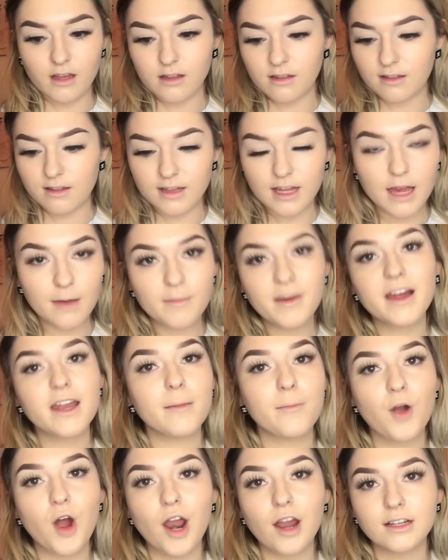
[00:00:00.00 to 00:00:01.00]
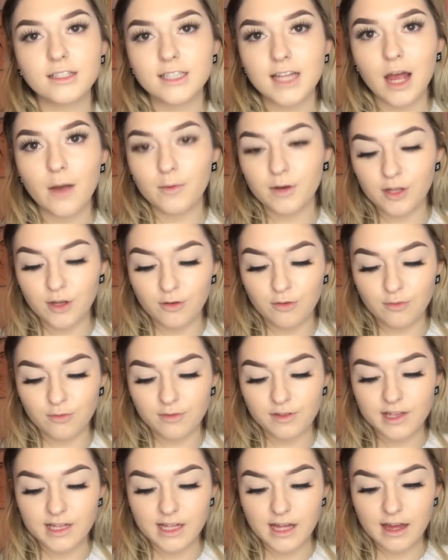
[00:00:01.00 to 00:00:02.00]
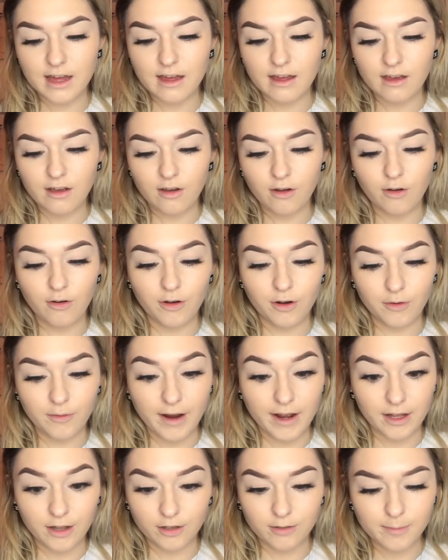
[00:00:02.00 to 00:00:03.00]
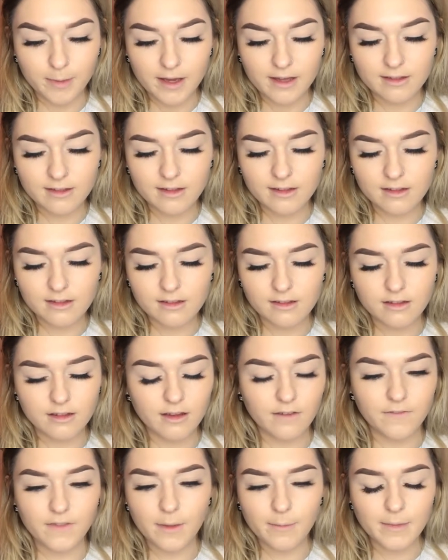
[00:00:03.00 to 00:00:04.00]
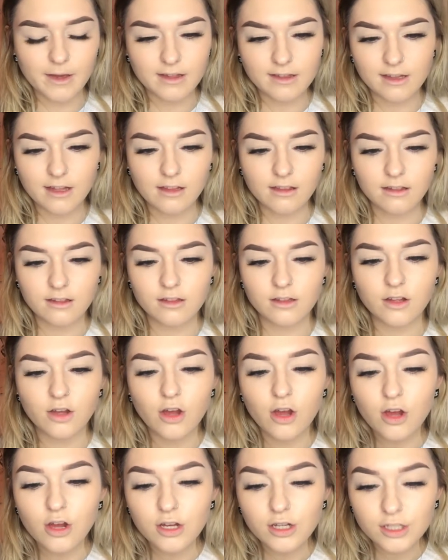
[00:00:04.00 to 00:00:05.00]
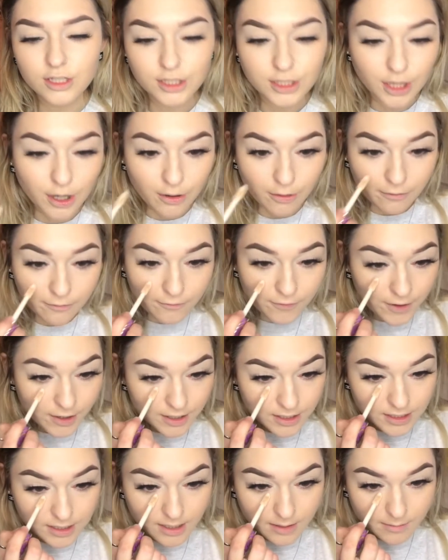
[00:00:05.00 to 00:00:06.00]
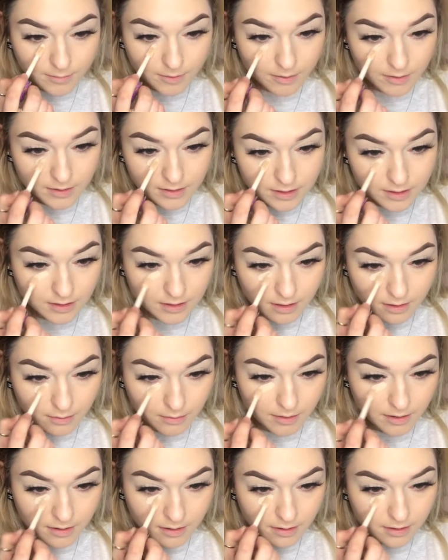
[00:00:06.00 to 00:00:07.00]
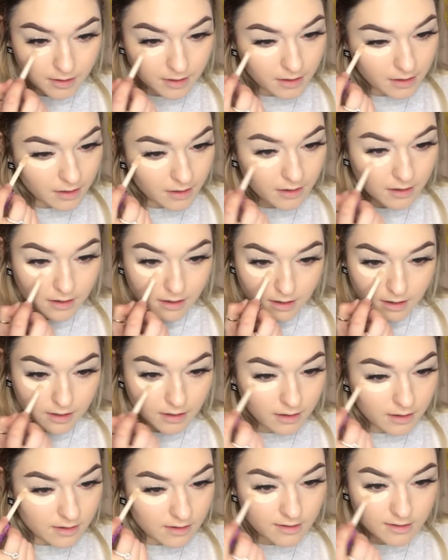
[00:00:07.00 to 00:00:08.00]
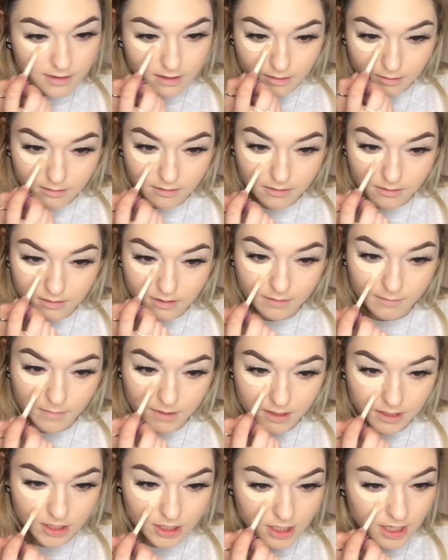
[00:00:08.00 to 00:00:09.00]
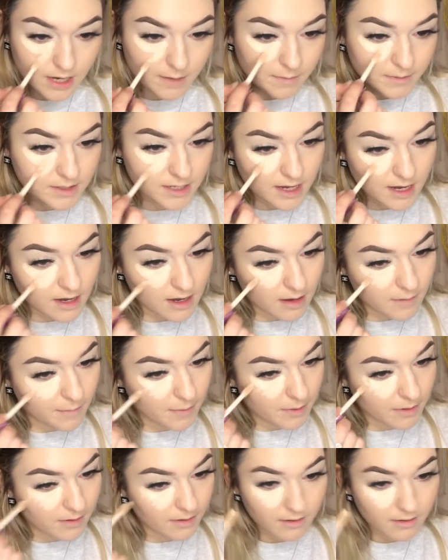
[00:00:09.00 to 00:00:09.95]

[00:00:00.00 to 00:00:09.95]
same kind of products I would use on a regular basis, if that makes sense. So first I'm going to go under and conceal using my shape tape.